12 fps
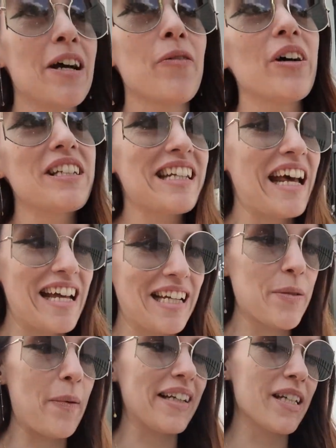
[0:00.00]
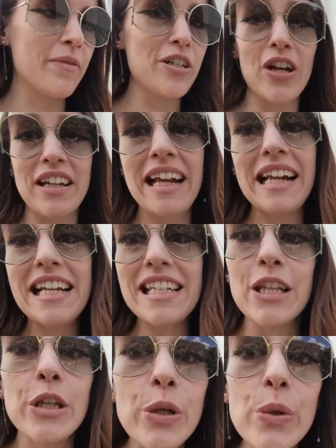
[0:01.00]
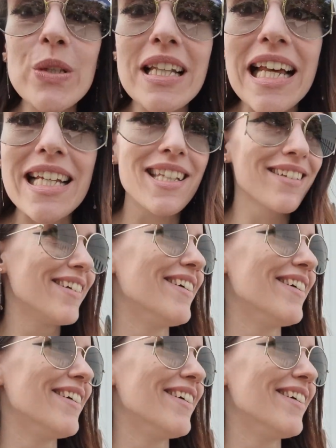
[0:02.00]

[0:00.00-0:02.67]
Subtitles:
what did I expect? I mean, Chanel is useless.